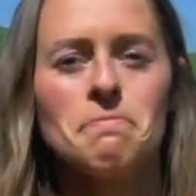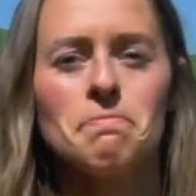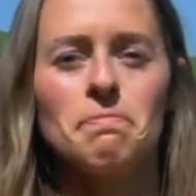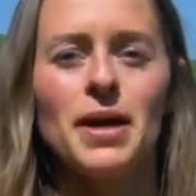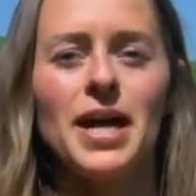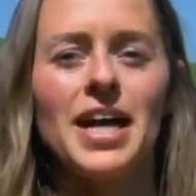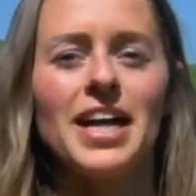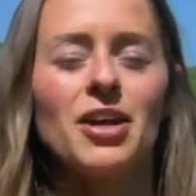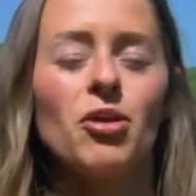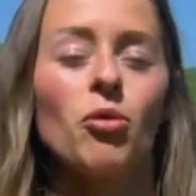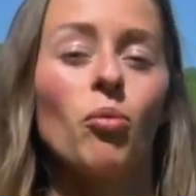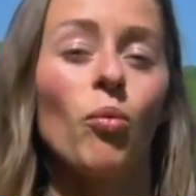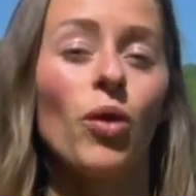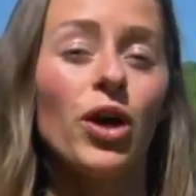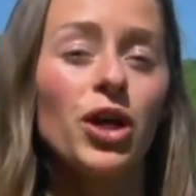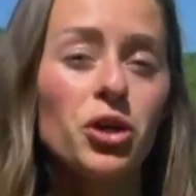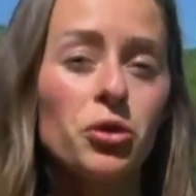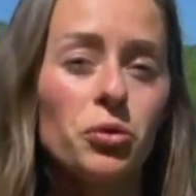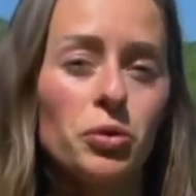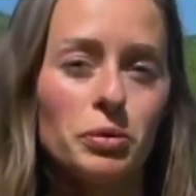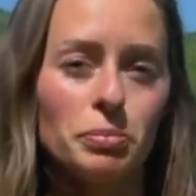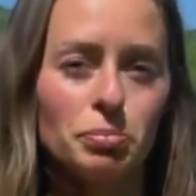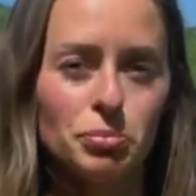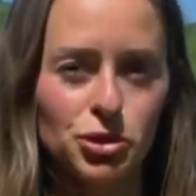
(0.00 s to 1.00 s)
But what
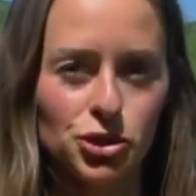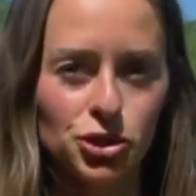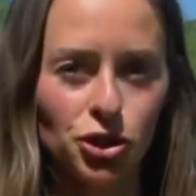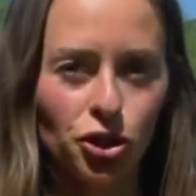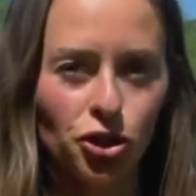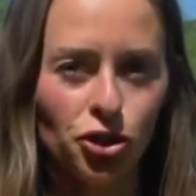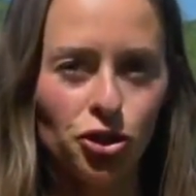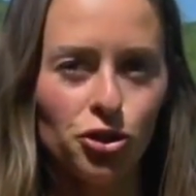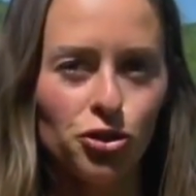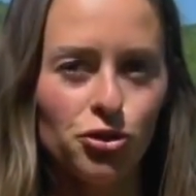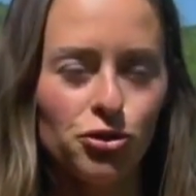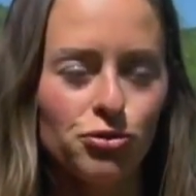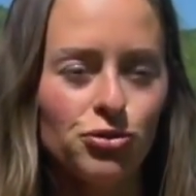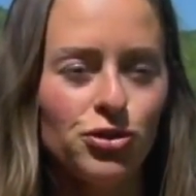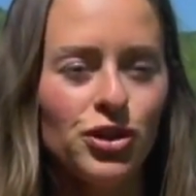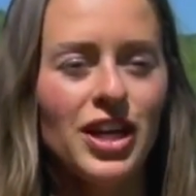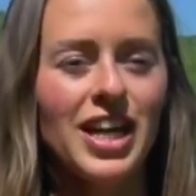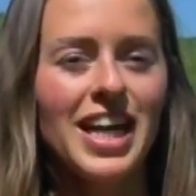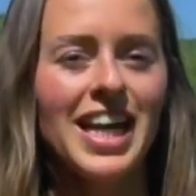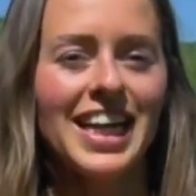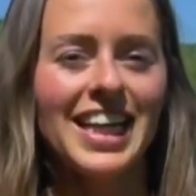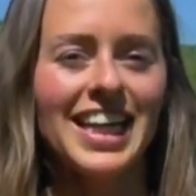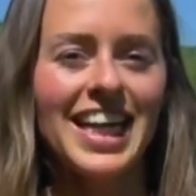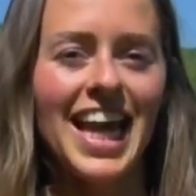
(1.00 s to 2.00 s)
you observe
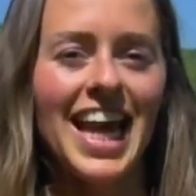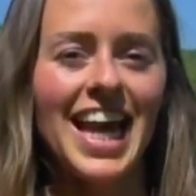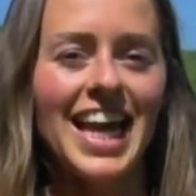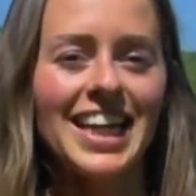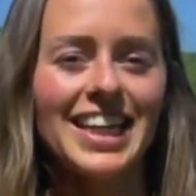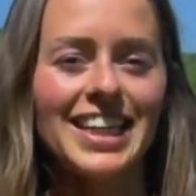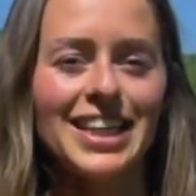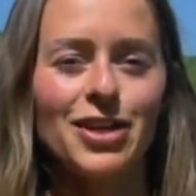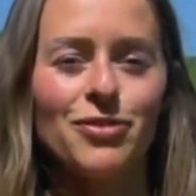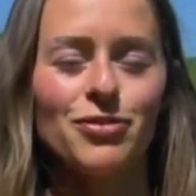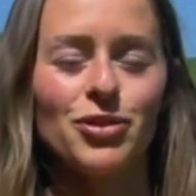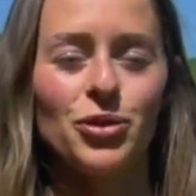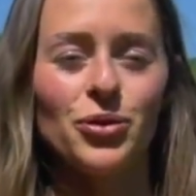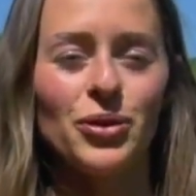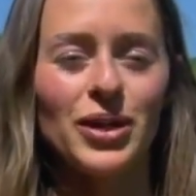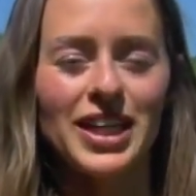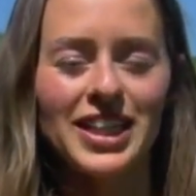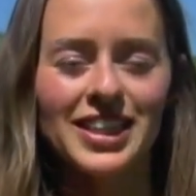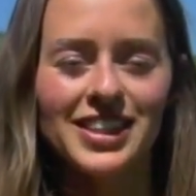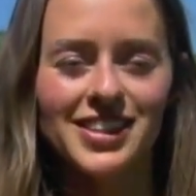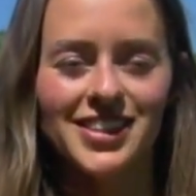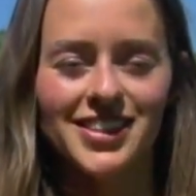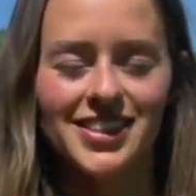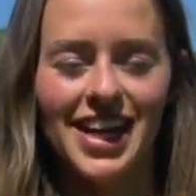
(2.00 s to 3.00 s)
can give you
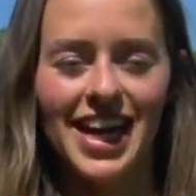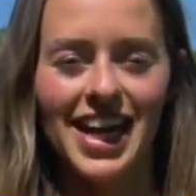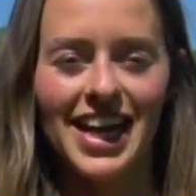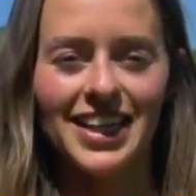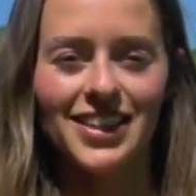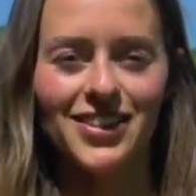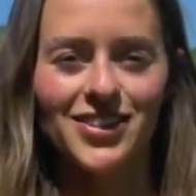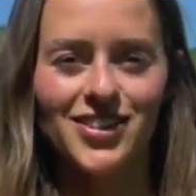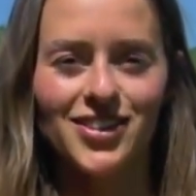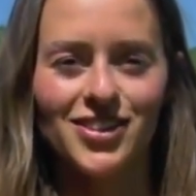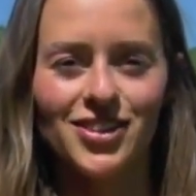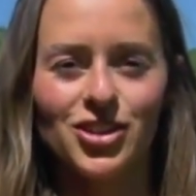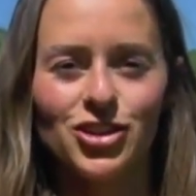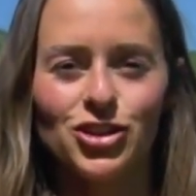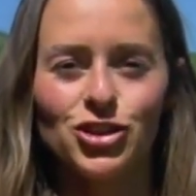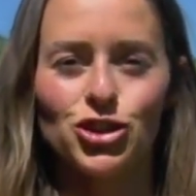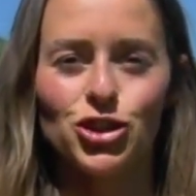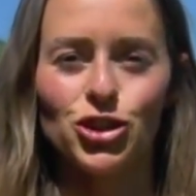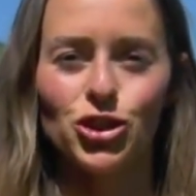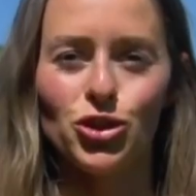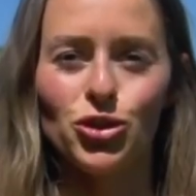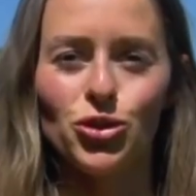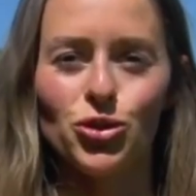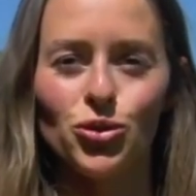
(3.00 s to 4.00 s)
insights
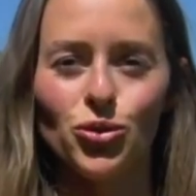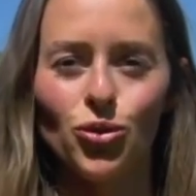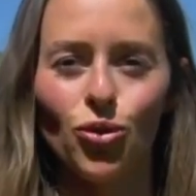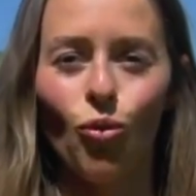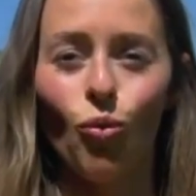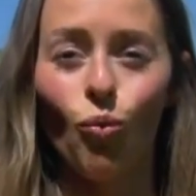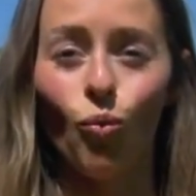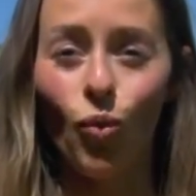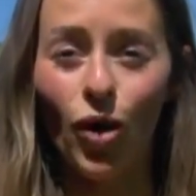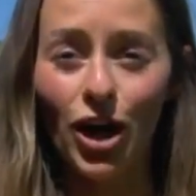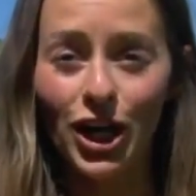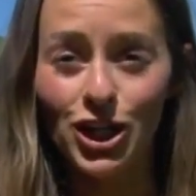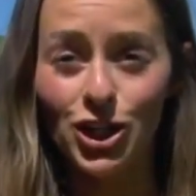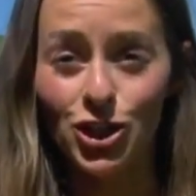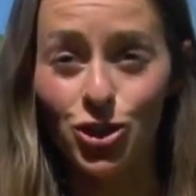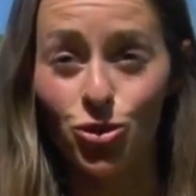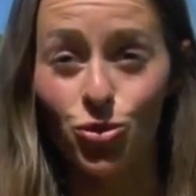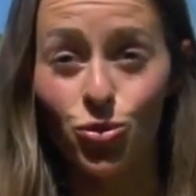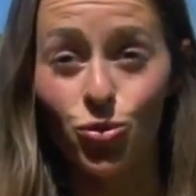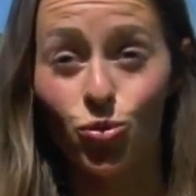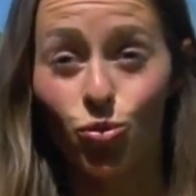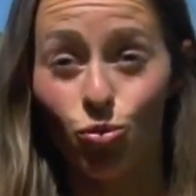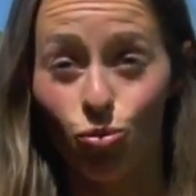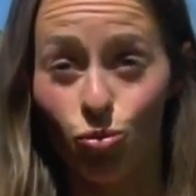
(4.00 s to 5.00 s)
to what
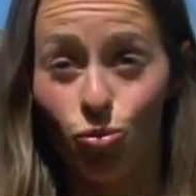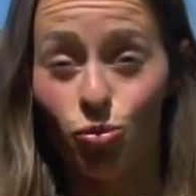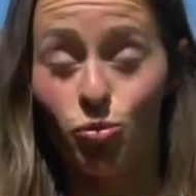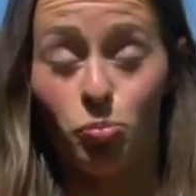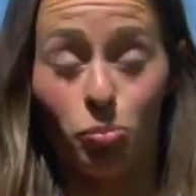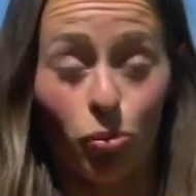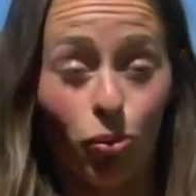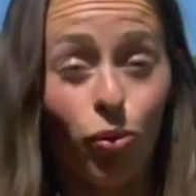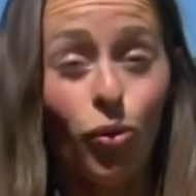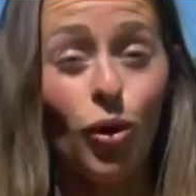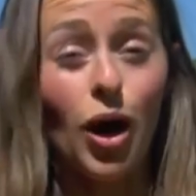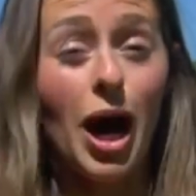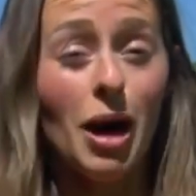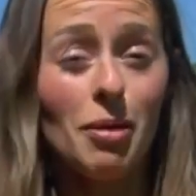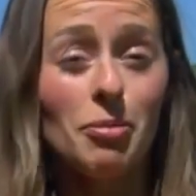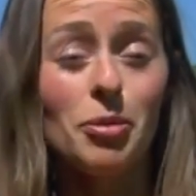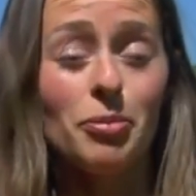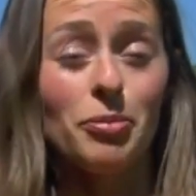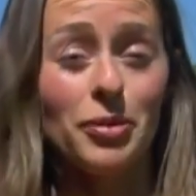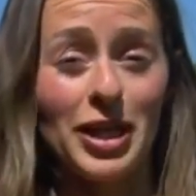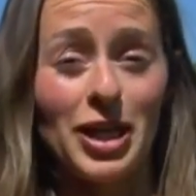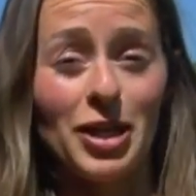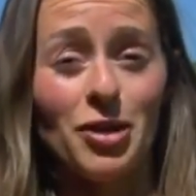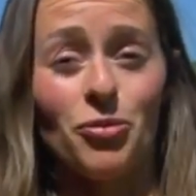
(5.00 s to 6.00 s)
you
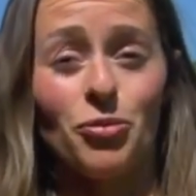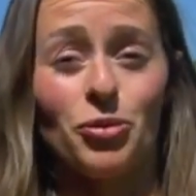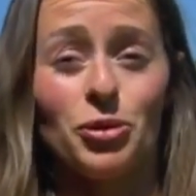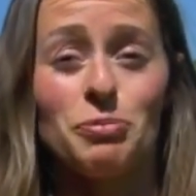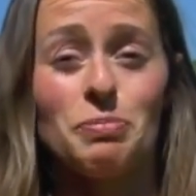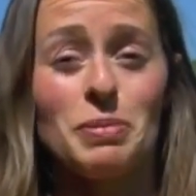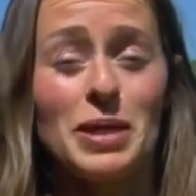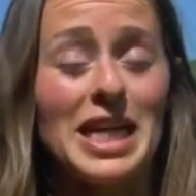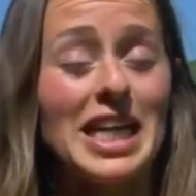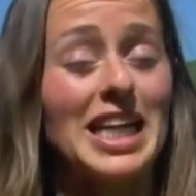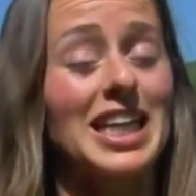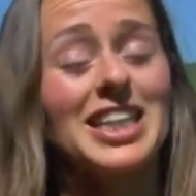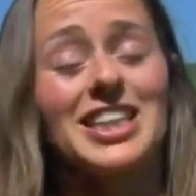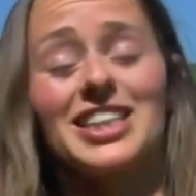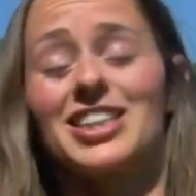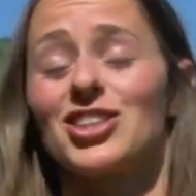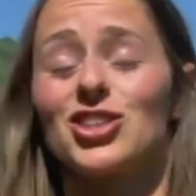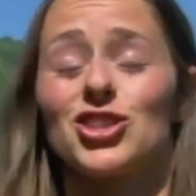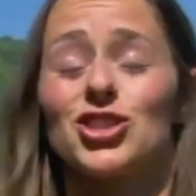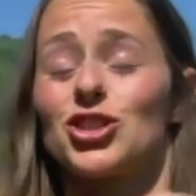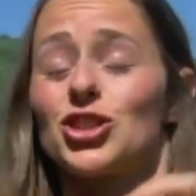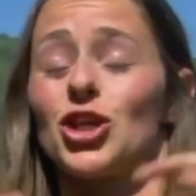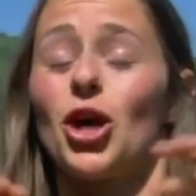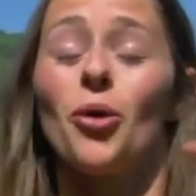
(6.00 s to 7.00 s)
probably would be
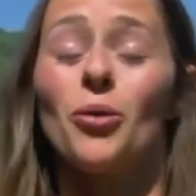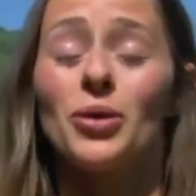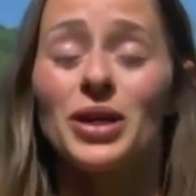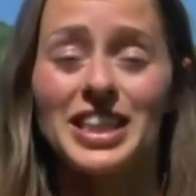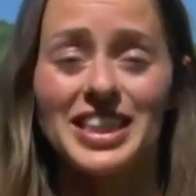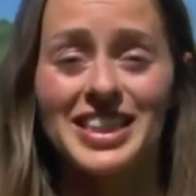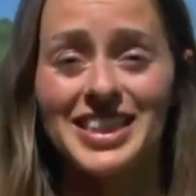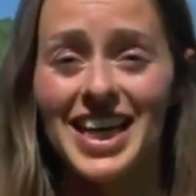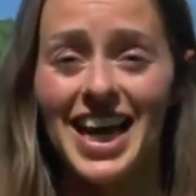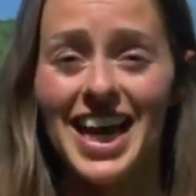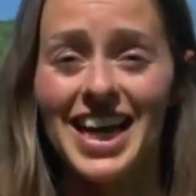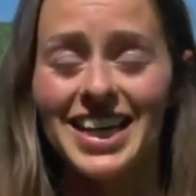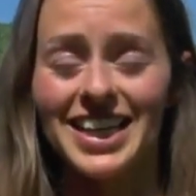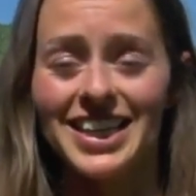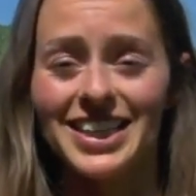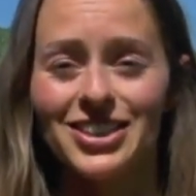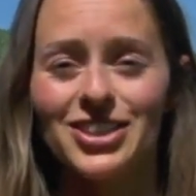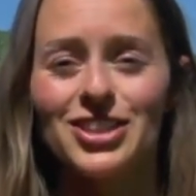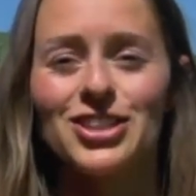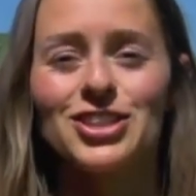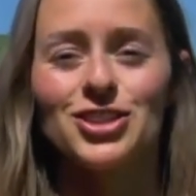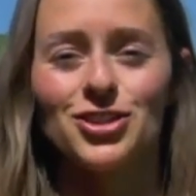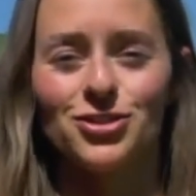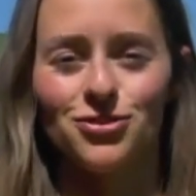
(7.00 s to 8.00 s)
so
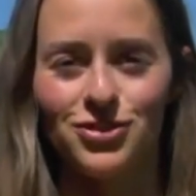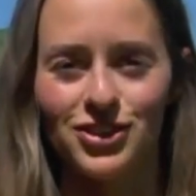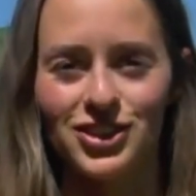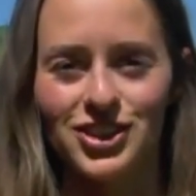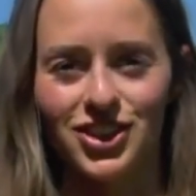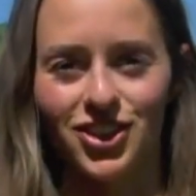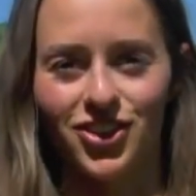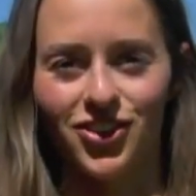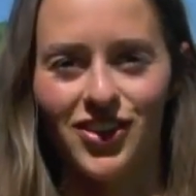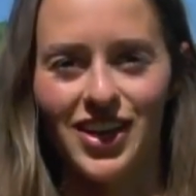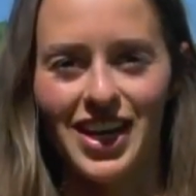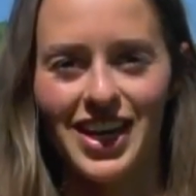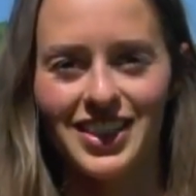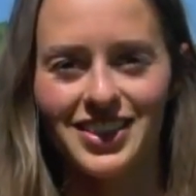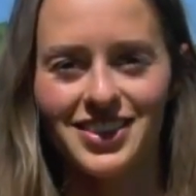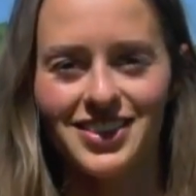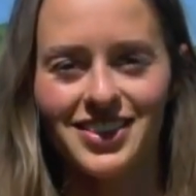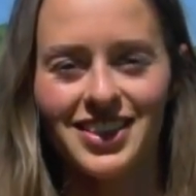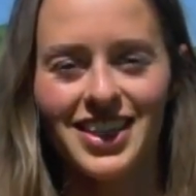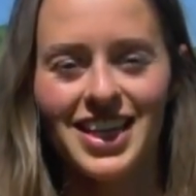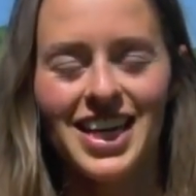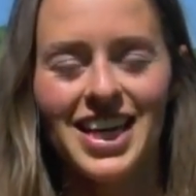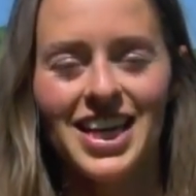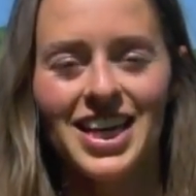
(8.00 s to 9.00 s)
excited to physicalize.